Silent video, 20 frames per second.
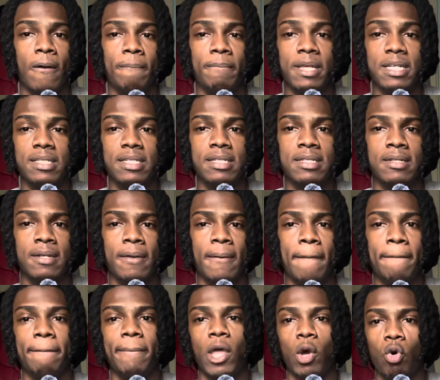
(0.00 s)
this season,
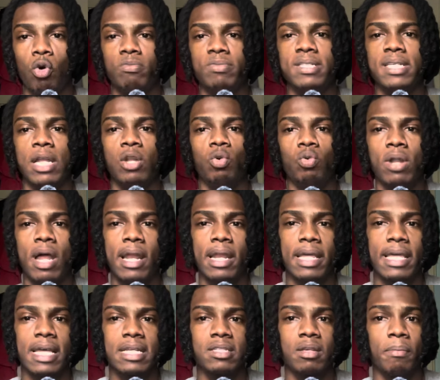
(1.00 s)
I hope Salah Ulad
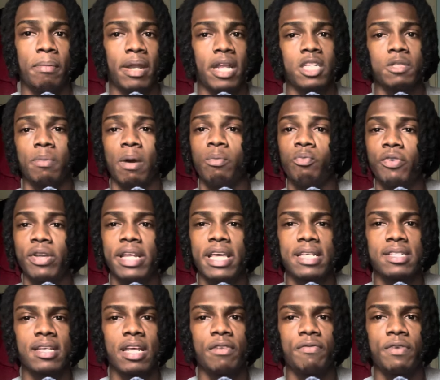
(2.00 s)
can get some minutes. But I'm really
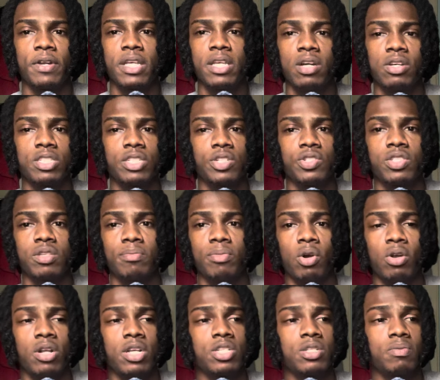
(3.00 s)
excited for the youngsters, to be
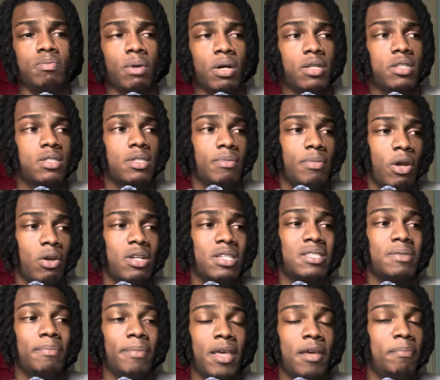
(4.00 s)
honest. But to be honest,
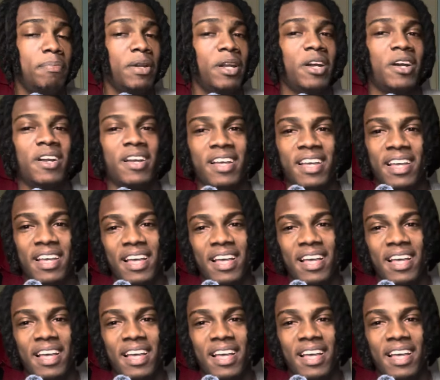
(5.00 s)
the main player